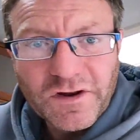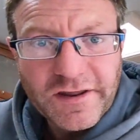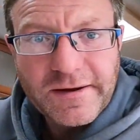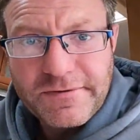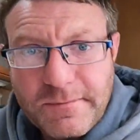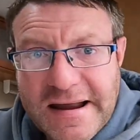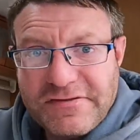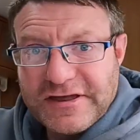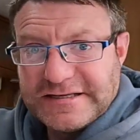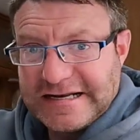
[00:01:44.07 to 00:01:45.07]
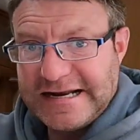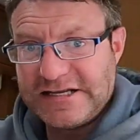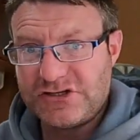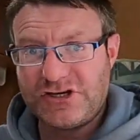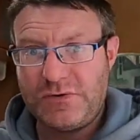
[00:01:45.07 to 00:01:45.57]
one of the main things I
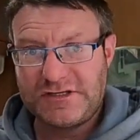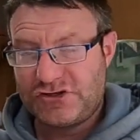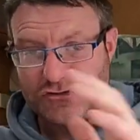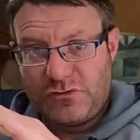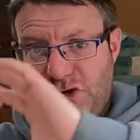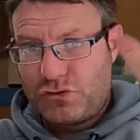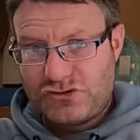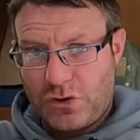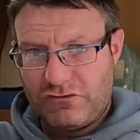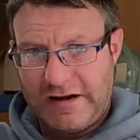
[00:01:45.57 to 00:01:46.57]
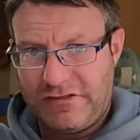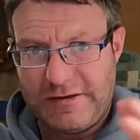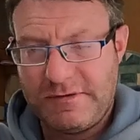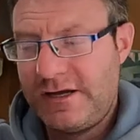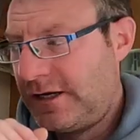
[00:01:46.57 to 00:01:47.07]
needed to do, is because there were no solar or
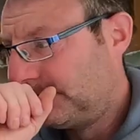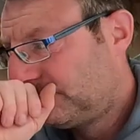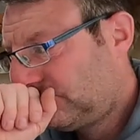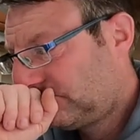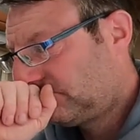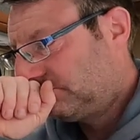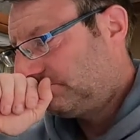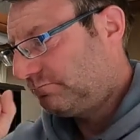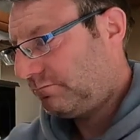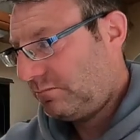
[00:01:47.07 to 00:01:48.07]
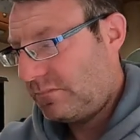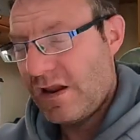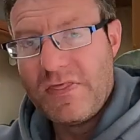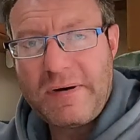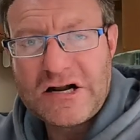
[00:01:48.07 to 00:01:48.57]
anything
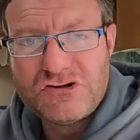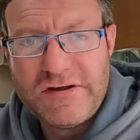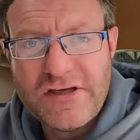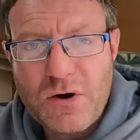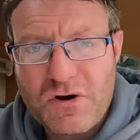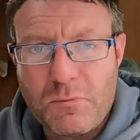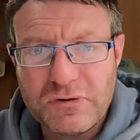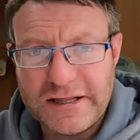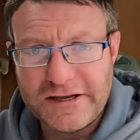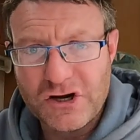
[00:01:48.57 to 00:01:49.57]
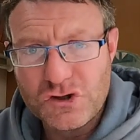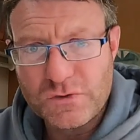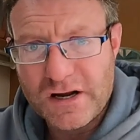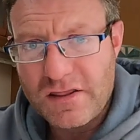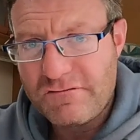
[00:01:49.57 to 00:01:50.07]
and the battery in there were completely
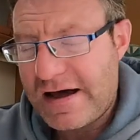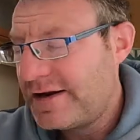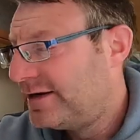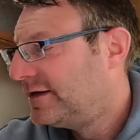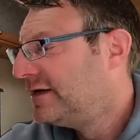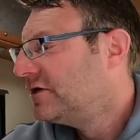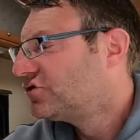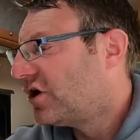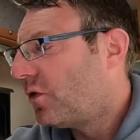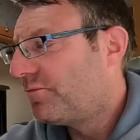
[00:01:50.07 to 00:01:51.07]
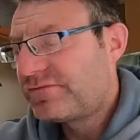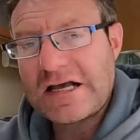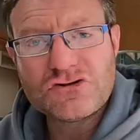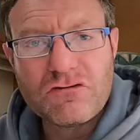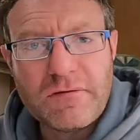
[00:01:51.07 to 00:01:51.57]
goose when I got the van, so
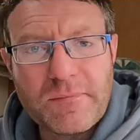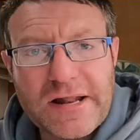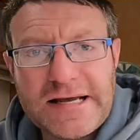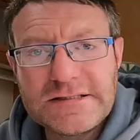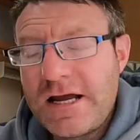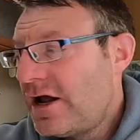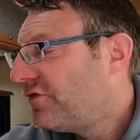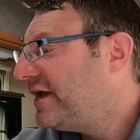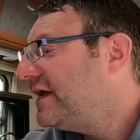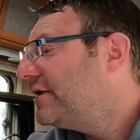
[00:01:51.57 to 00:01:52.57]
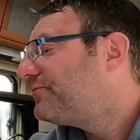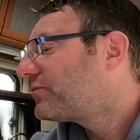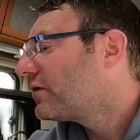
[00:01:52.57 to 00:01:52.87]
that's all in place. The